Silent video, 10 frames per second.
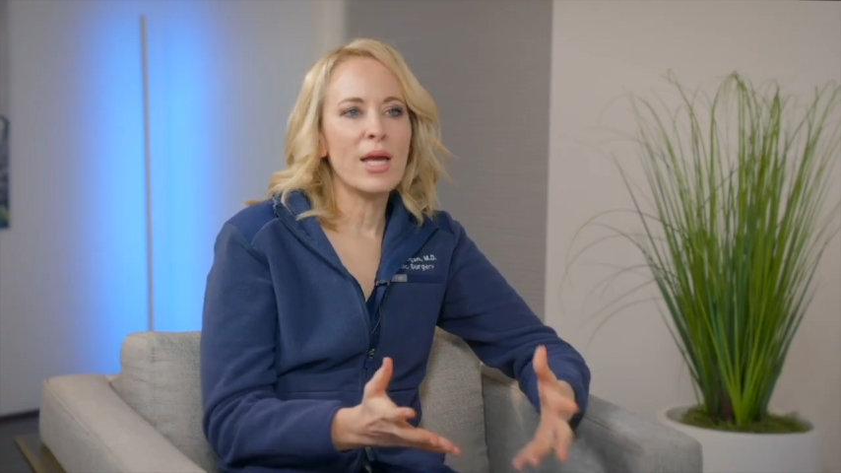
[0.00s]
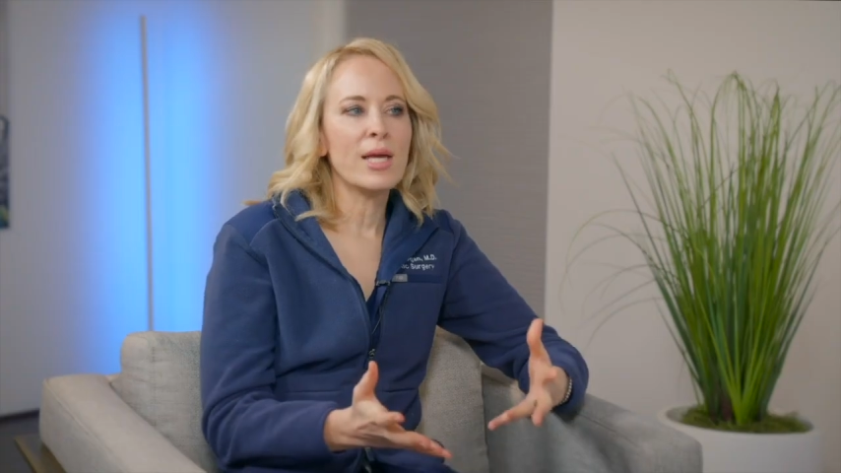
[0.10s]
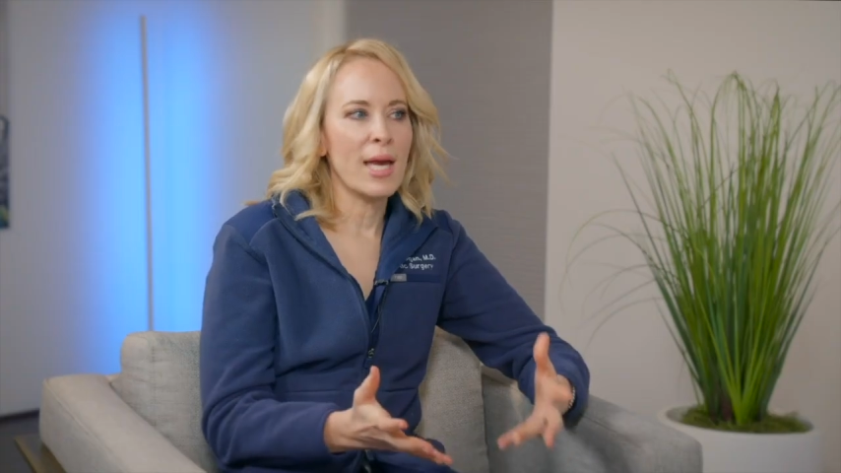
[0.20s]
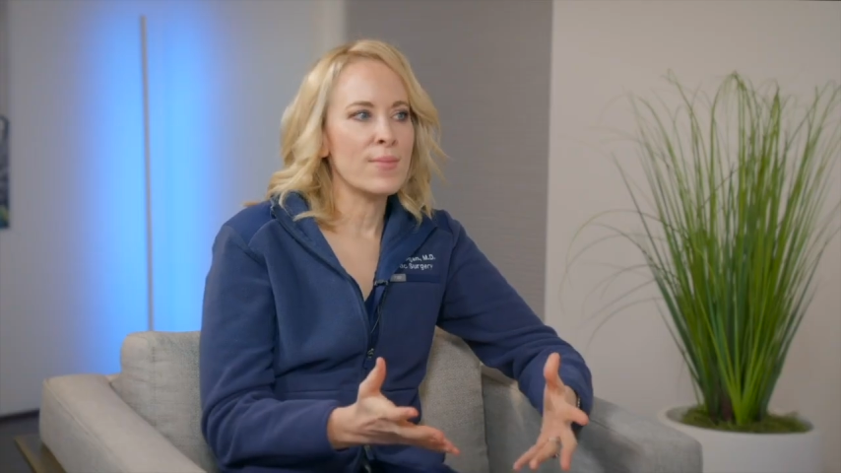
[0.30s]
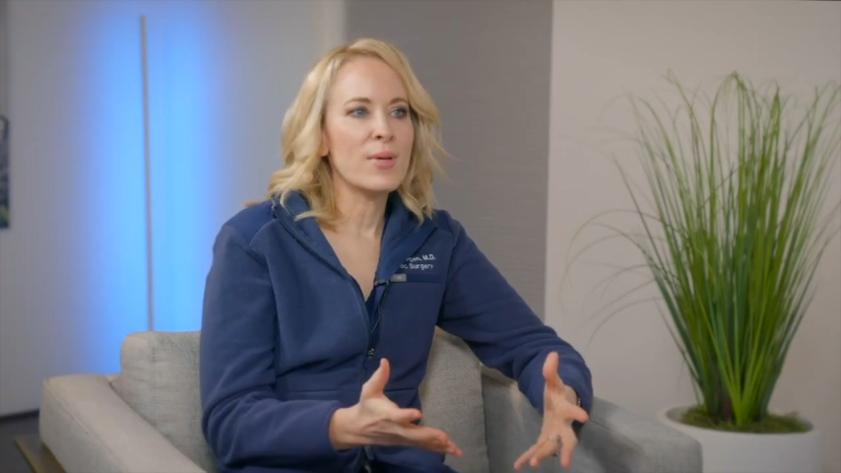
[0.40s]

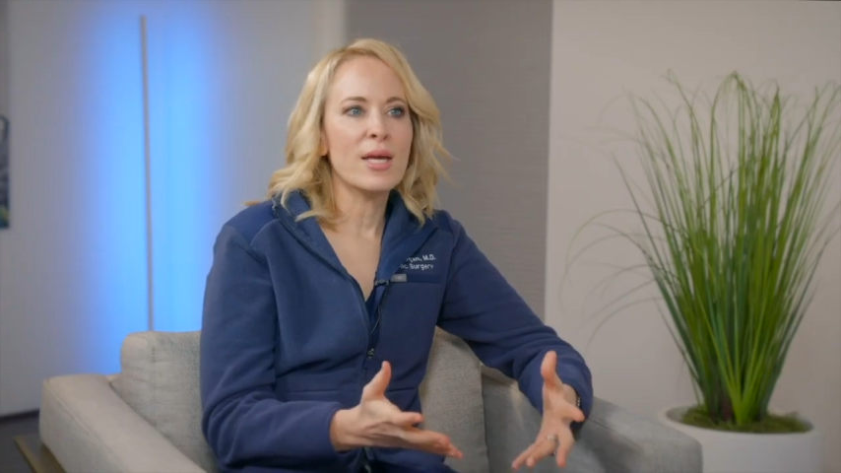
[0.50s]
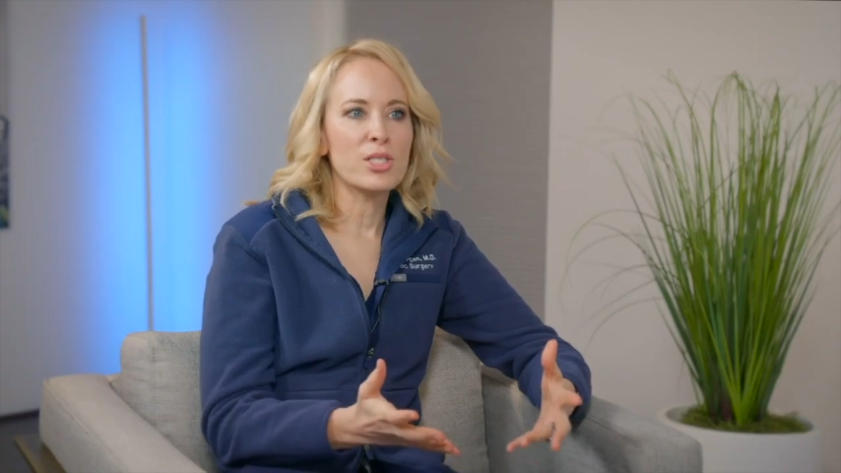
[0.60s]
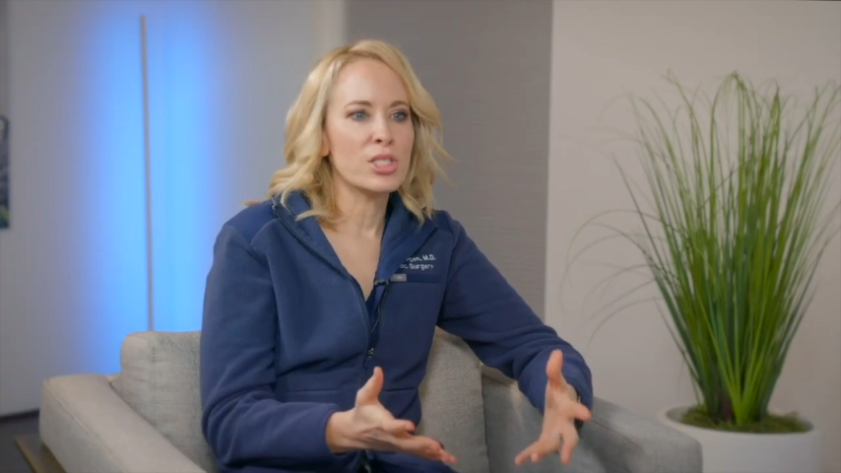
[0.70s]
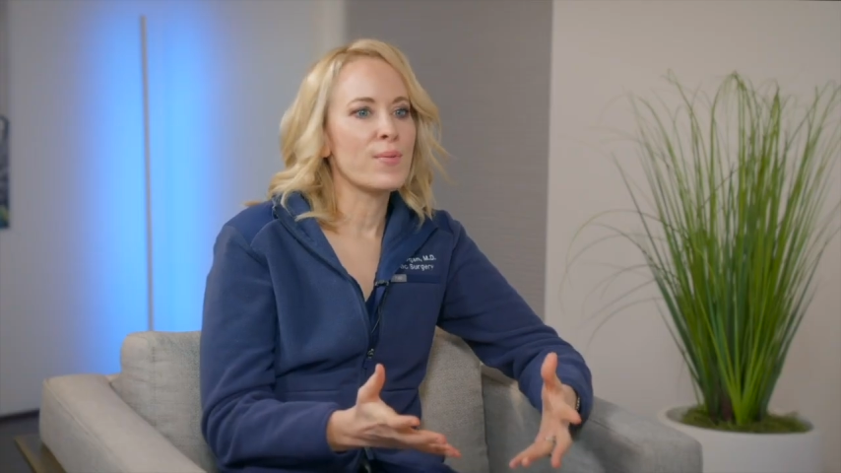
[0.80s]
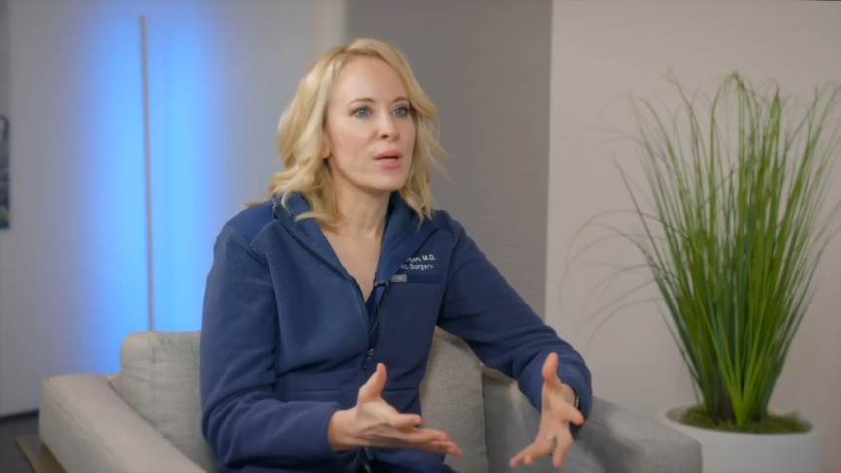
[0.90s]
can be,
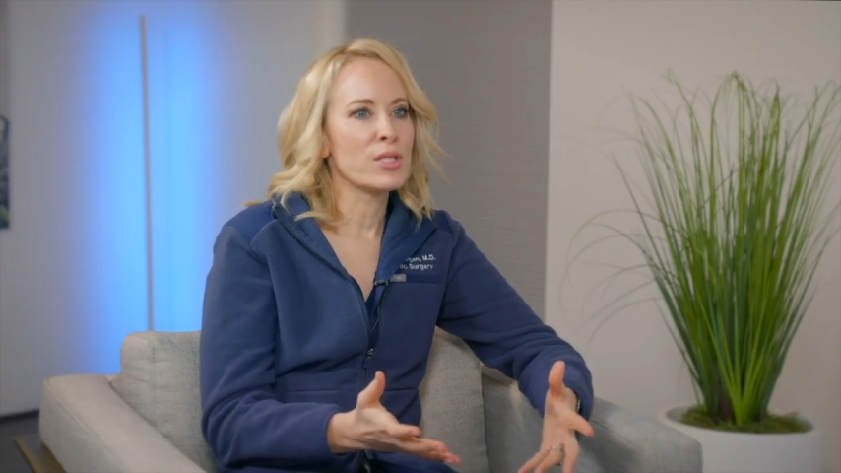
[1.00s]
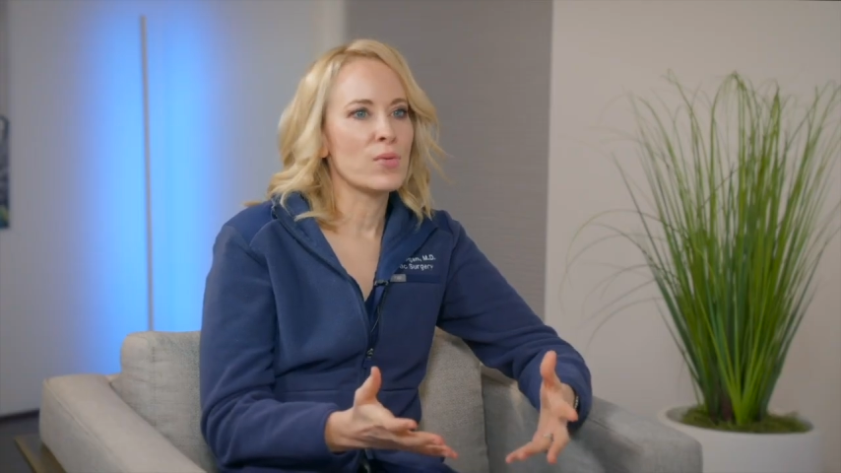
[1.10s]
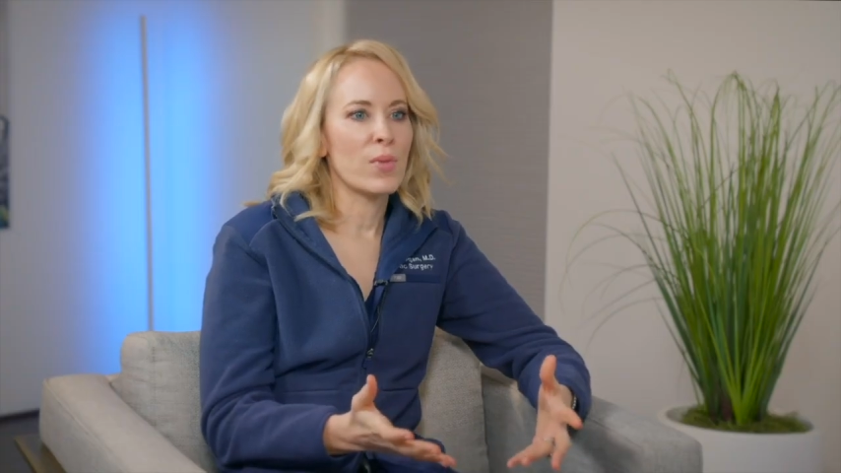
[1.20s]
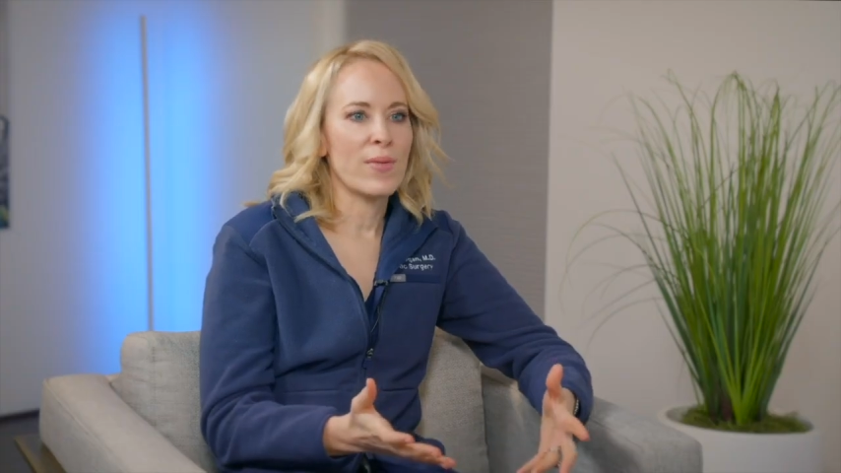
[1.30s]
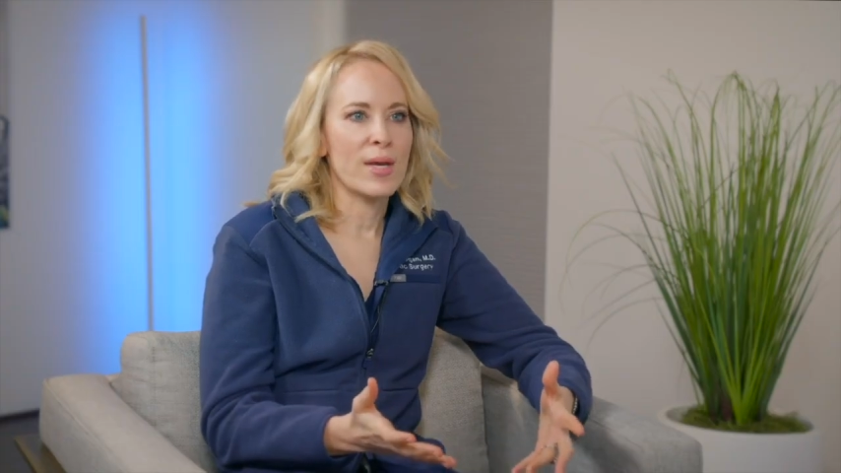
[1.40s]
it just depends
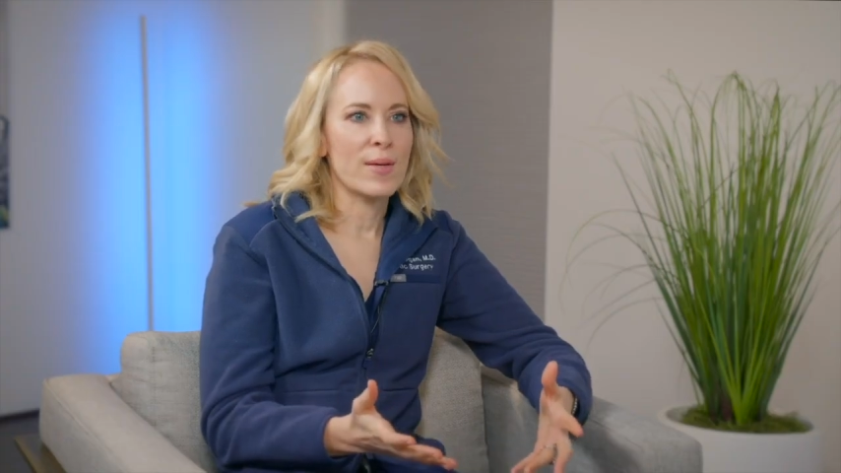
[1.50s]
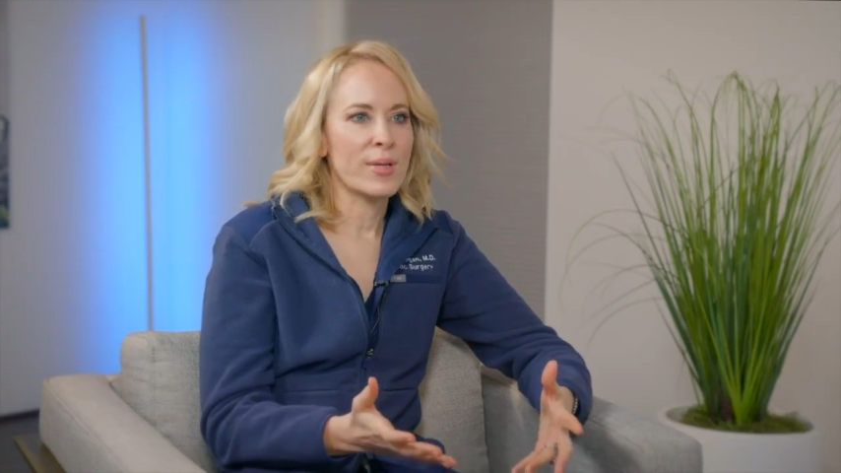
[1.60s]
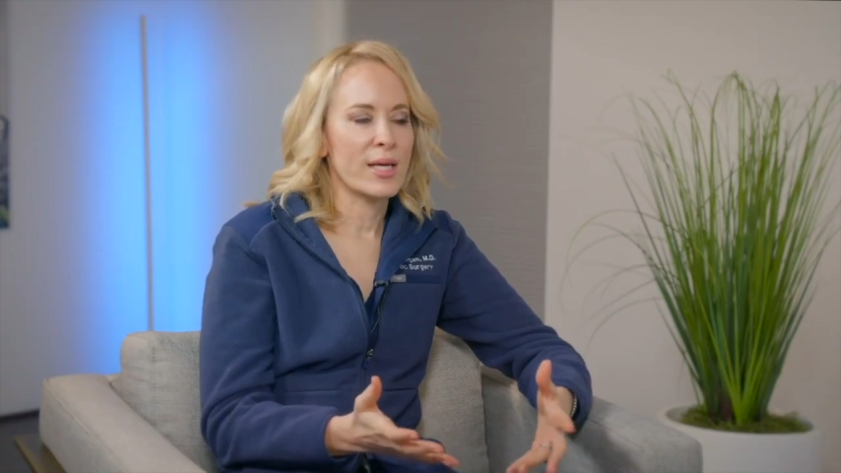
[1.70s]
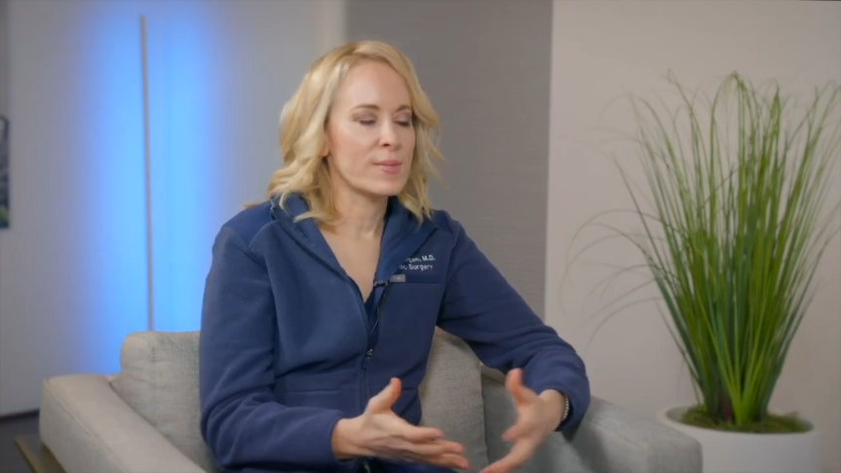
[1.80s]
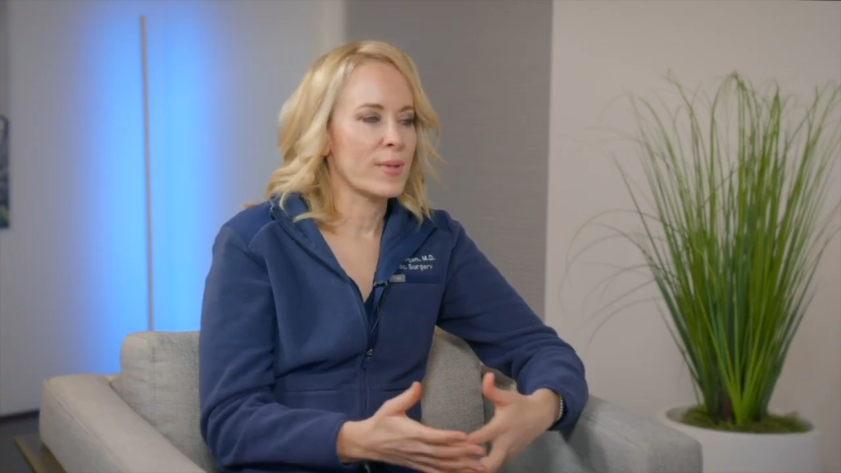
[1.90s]
on where that
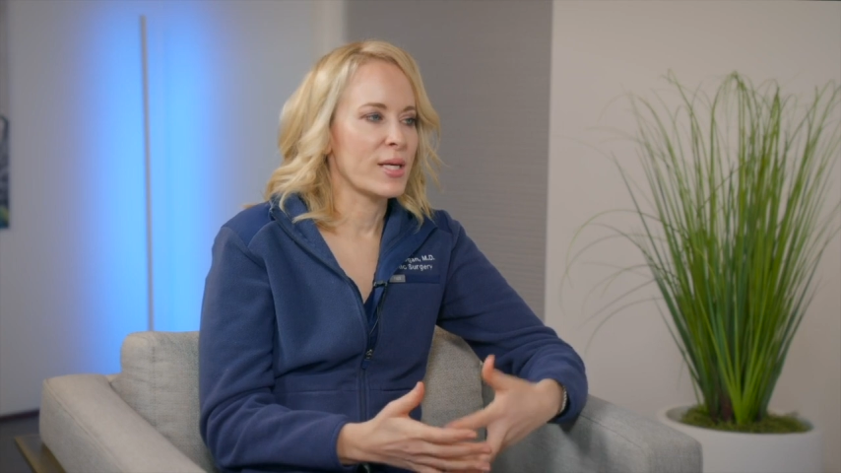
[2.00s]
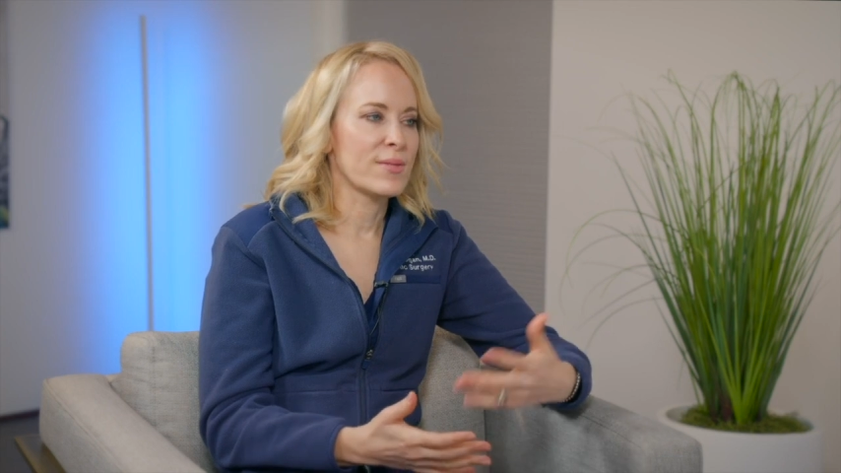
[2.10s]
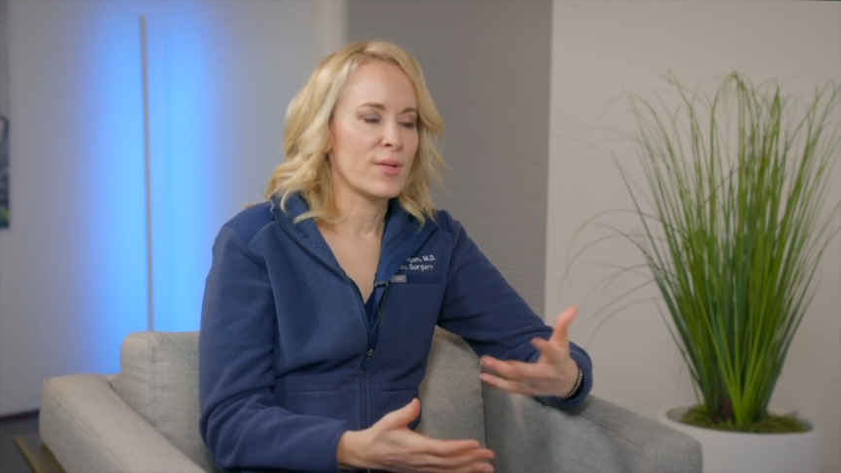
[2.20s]
implant is placed.